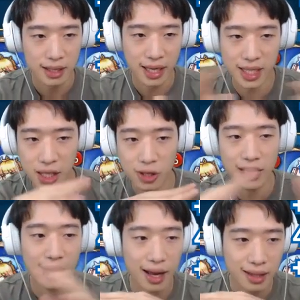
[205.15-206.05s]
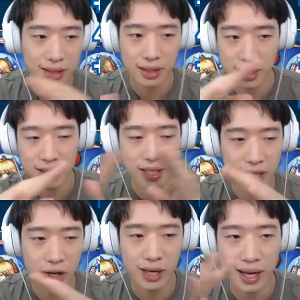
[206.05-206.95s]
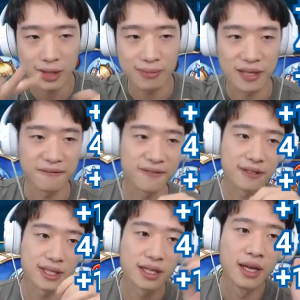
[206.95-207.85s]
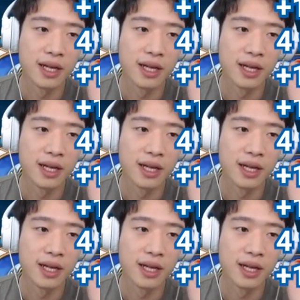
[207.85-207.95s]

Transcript: It's a lot of difference.